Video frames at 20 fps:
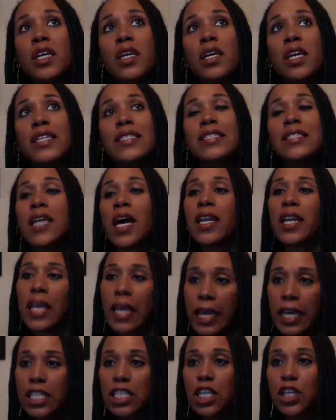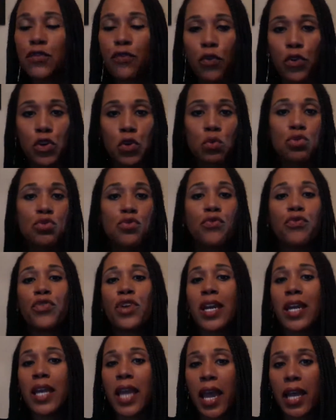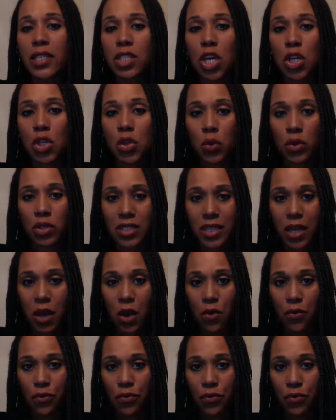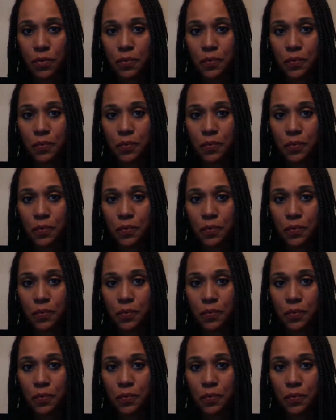it's not easy for you to forget yourself.